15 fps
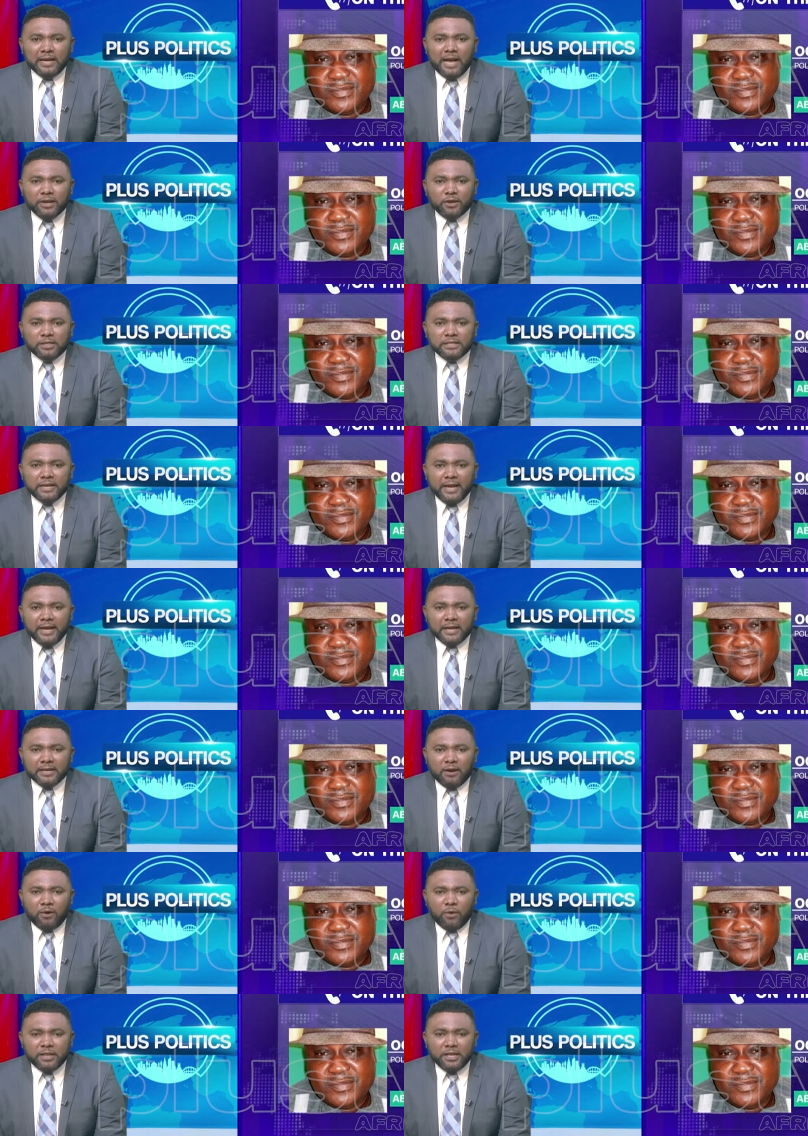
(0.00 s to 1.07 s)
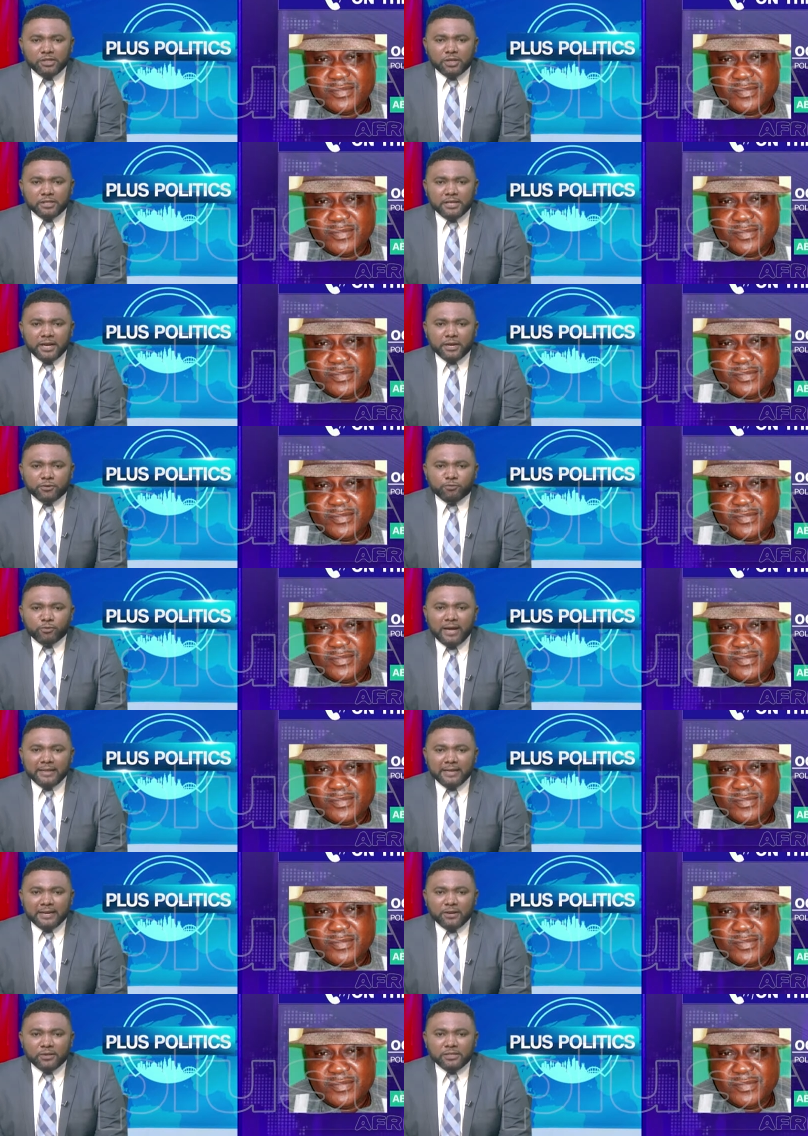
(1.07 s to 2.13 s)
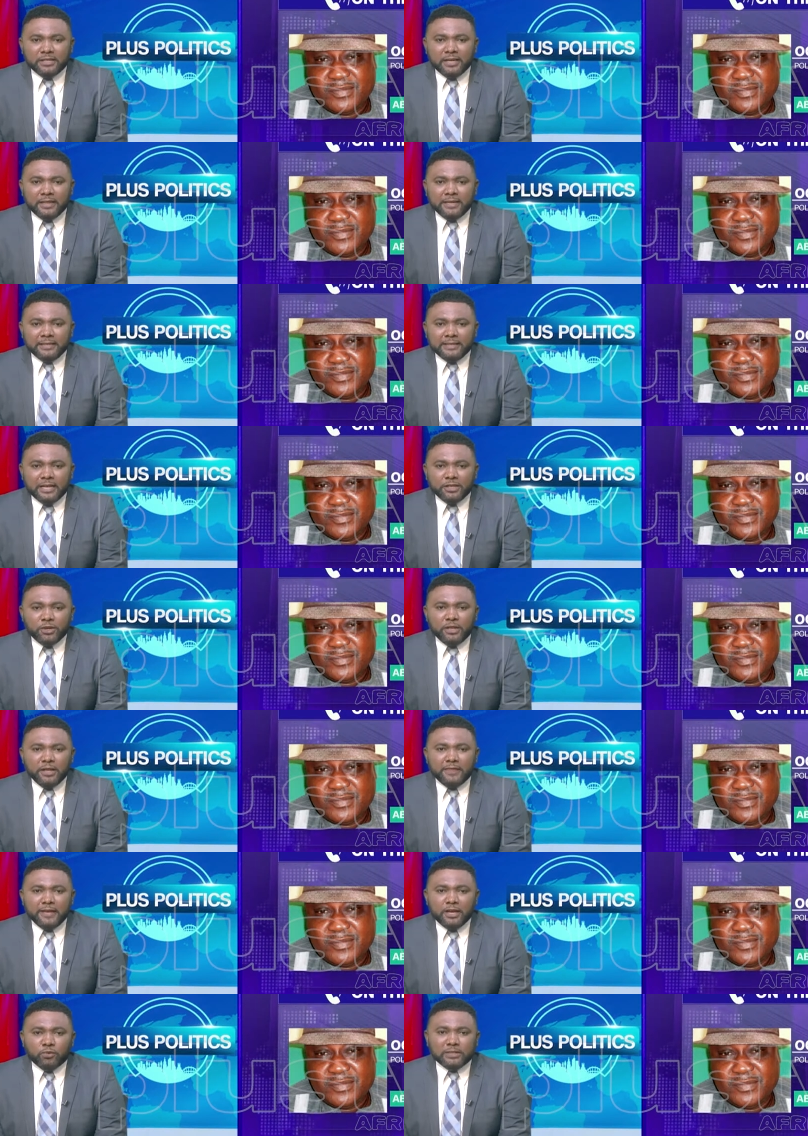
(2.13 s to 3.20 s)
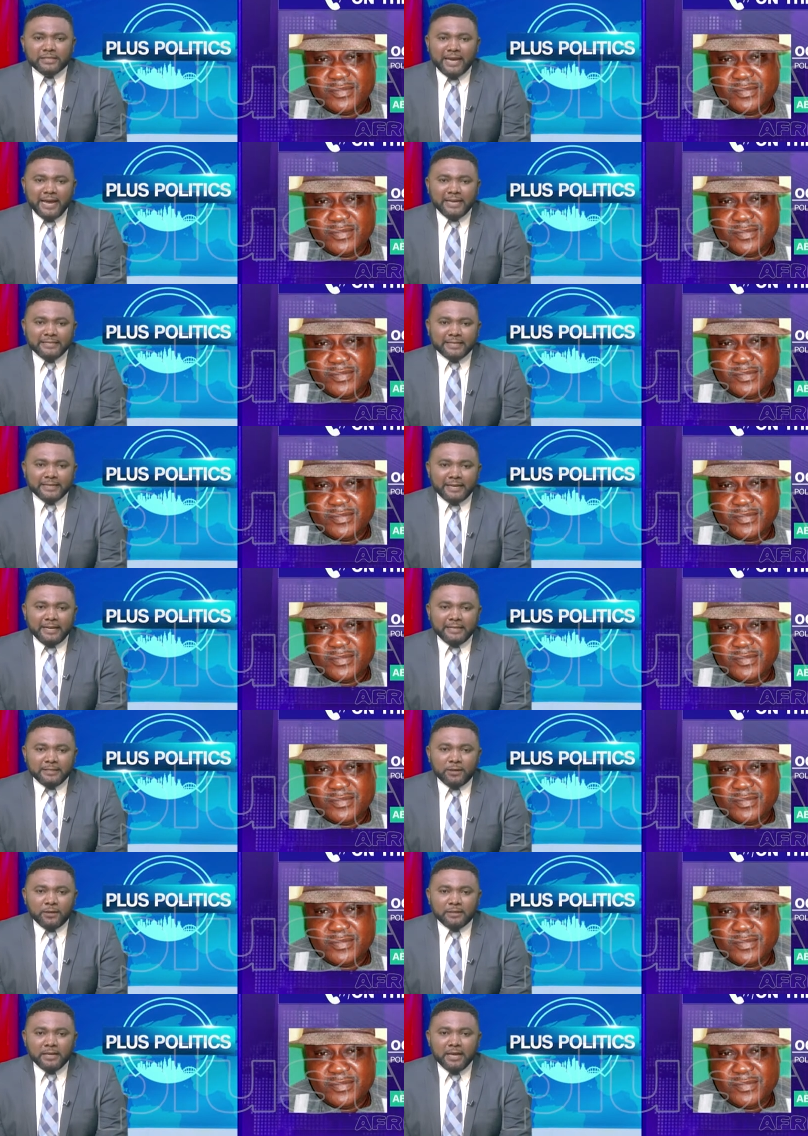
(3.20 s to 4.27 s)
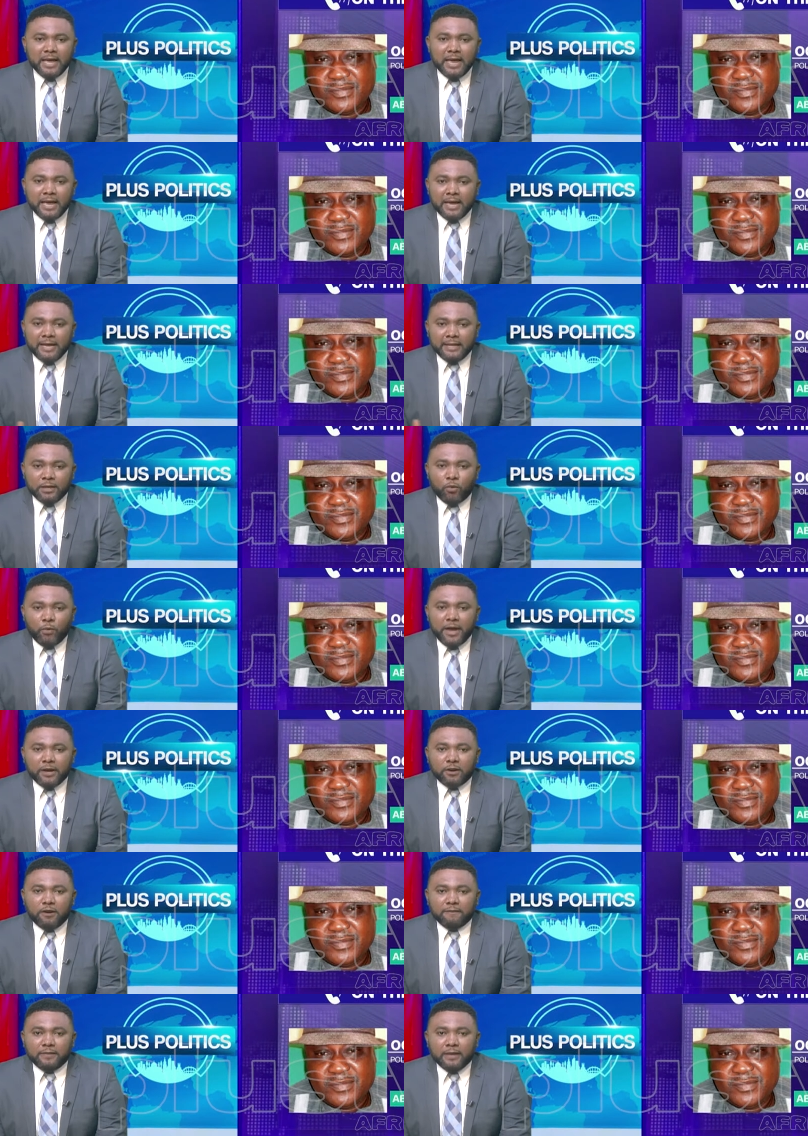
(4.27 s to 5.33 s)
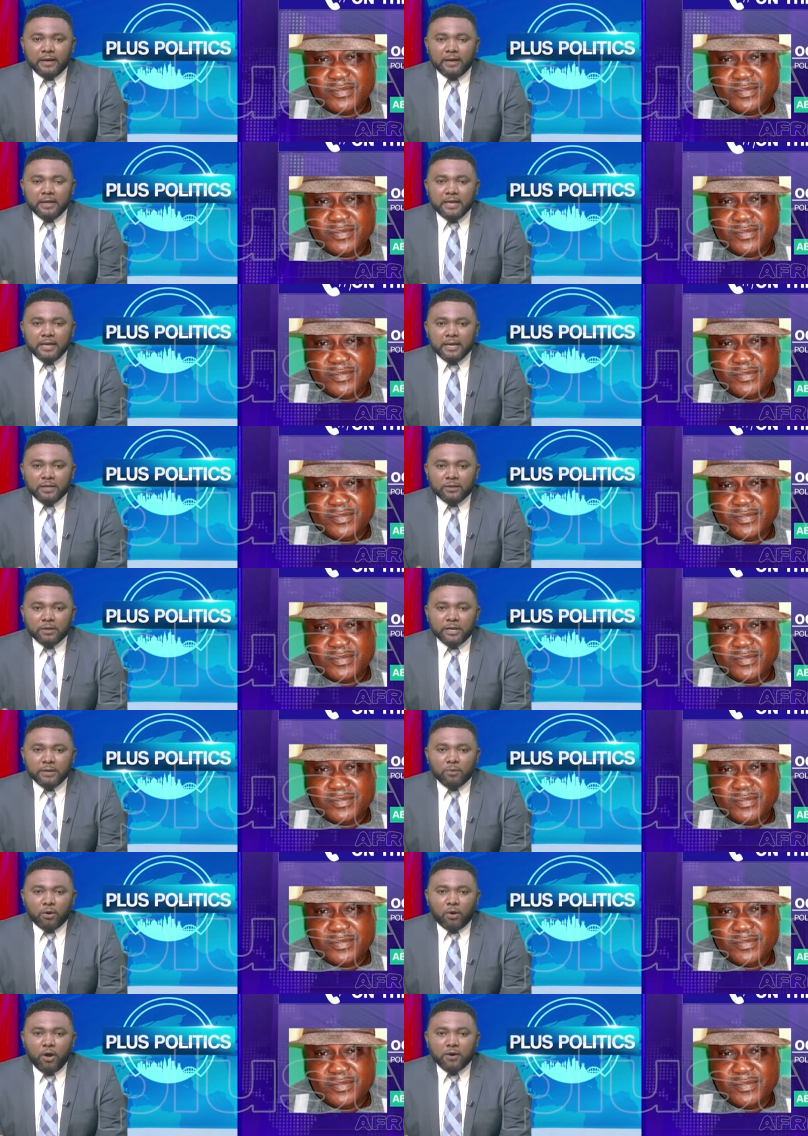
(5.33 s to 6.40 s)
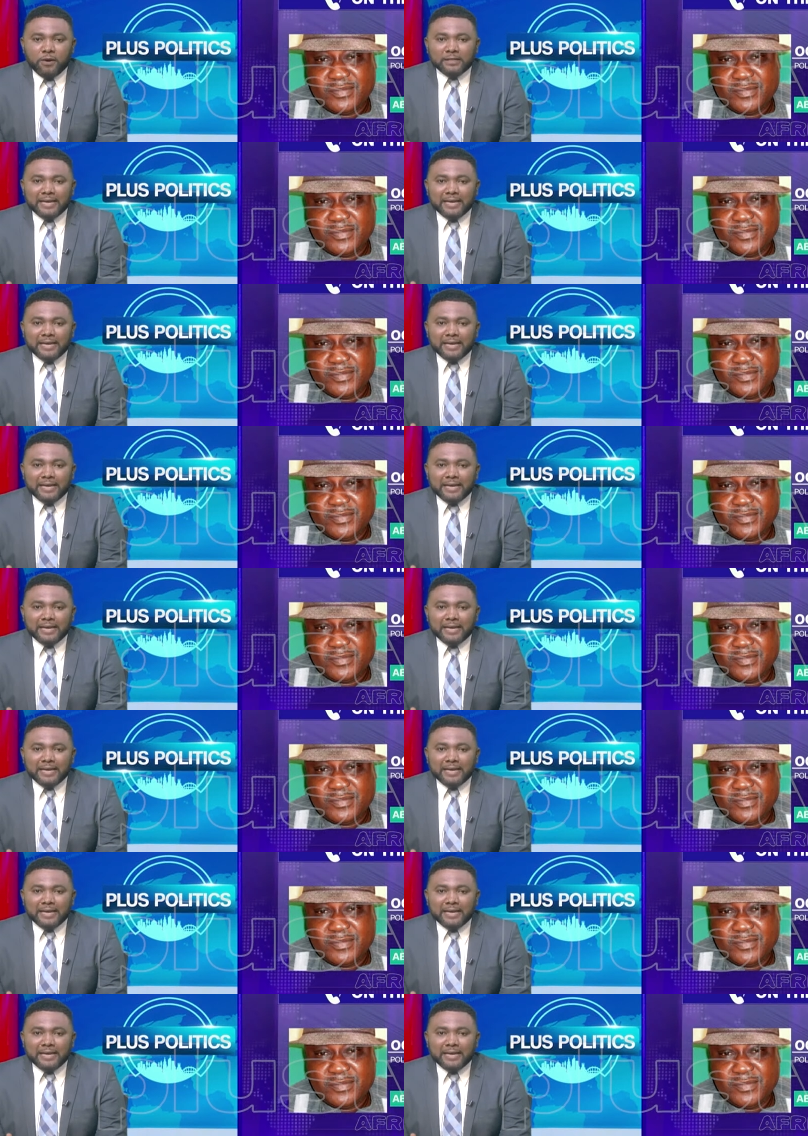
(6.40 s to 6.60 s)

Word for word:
Speaker 1: are your take? Or what is your take rather concerning that? Do you really think it was hastily done in the wake of the, you know, Igbo Congress